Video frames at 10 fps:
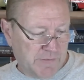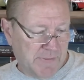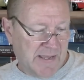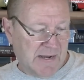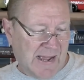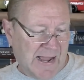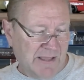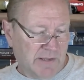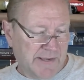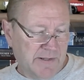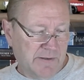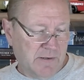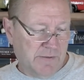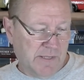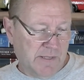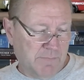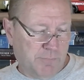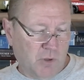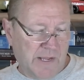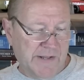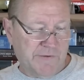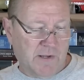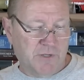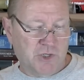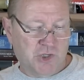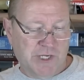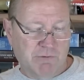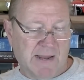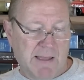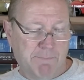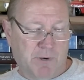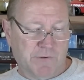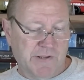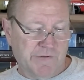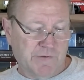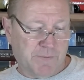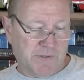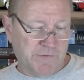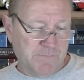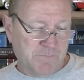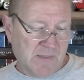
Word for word: the man highlighted the plight of the GRAP participants.